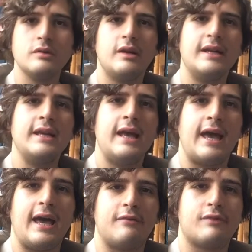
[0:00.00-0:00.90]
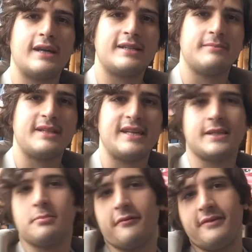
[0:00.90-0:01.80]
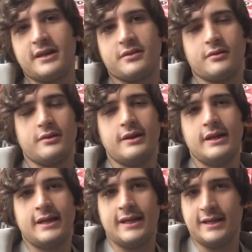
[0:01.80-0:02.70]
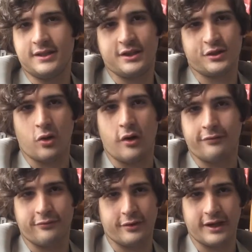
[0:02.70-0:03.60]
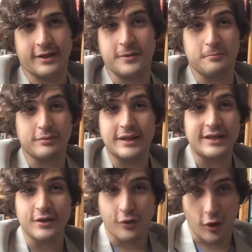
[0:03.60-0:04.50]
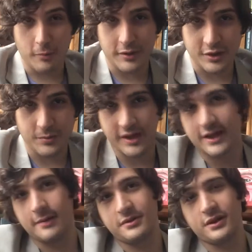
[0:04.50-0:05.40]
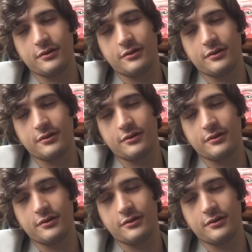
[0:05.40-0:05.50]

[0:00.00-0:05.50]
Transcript: Right? And Ransom says the professor is just offering complete garbage when it comes to